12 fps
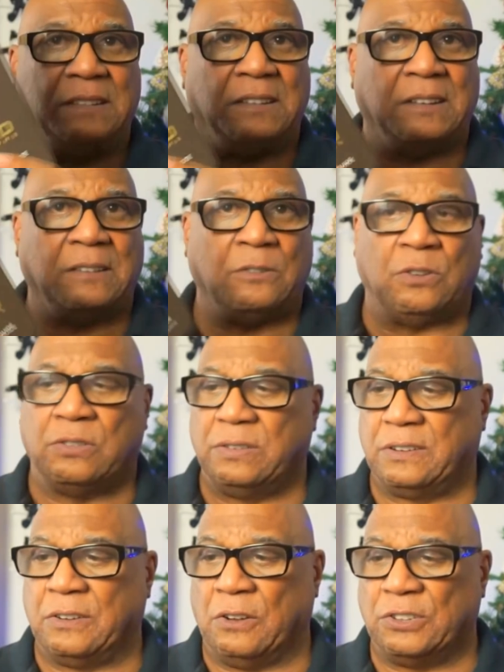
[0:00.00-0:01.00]
oh
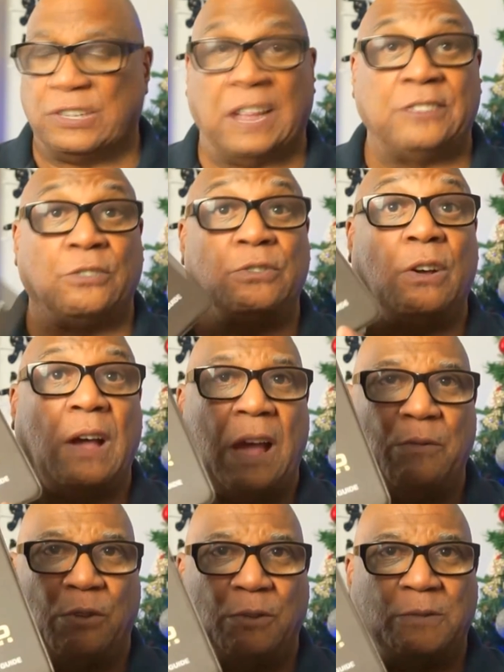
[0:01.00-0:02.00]
gosh, I don't know
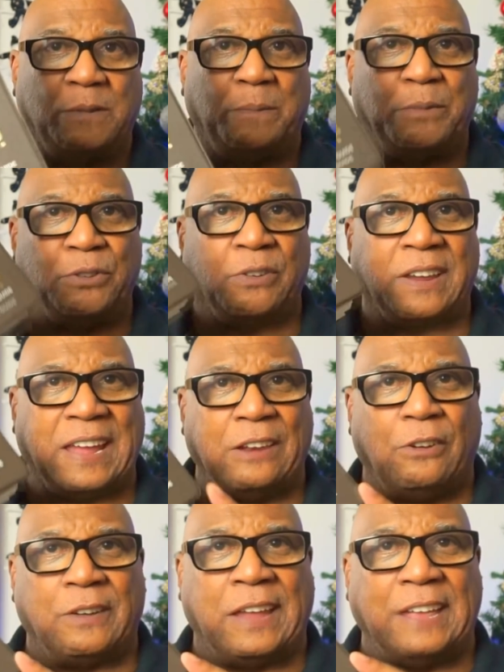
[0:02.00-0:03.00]
how old, but you
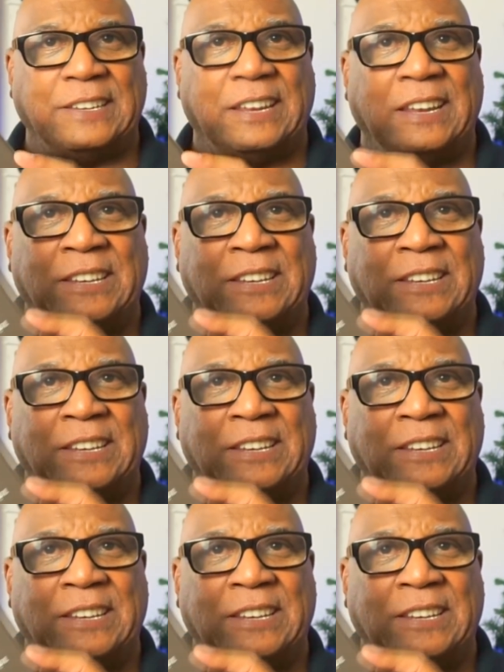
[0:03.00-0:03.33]
cannot get it.